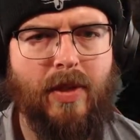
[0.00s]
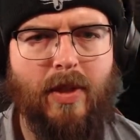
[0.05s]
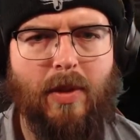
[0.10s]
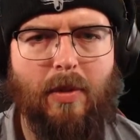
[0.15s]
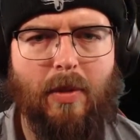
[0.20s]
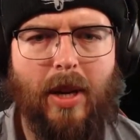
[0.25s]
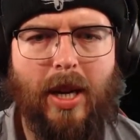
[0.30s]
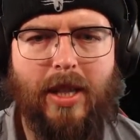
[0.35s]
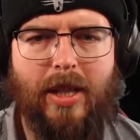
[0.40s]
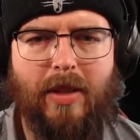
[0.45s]

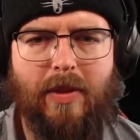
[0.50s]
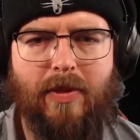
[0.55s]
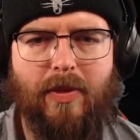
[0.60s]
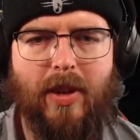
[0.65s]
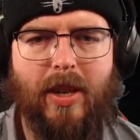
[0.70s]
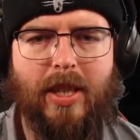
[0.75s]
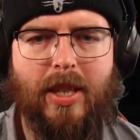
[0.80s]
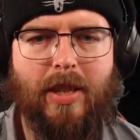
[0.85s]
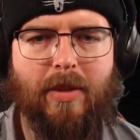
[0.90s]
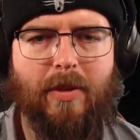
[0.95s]
Why the
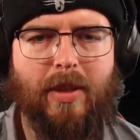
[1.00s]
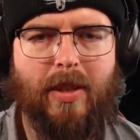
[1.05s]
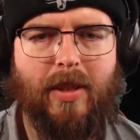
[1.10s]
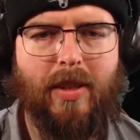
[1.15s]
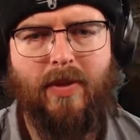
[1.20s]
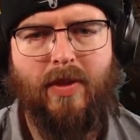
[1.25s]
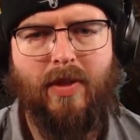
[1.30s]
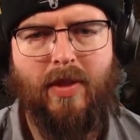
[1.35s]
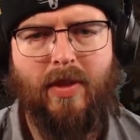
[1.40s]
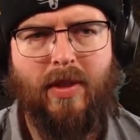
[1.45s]
fuck? What?
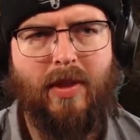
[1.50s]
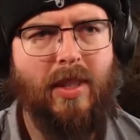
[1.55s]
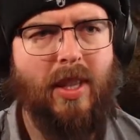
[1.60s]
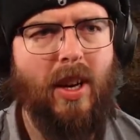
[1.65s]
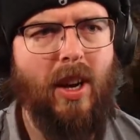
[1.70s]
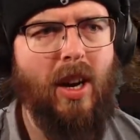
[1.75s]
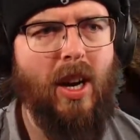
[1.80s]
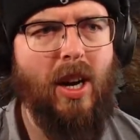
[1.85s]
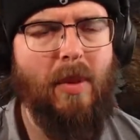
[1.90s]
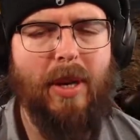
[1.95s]

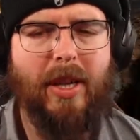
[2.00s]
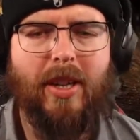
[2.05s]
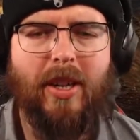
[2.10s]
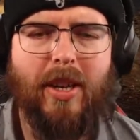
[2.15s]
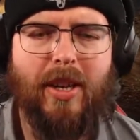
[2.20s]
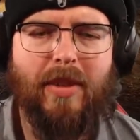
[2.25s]
Oh my god,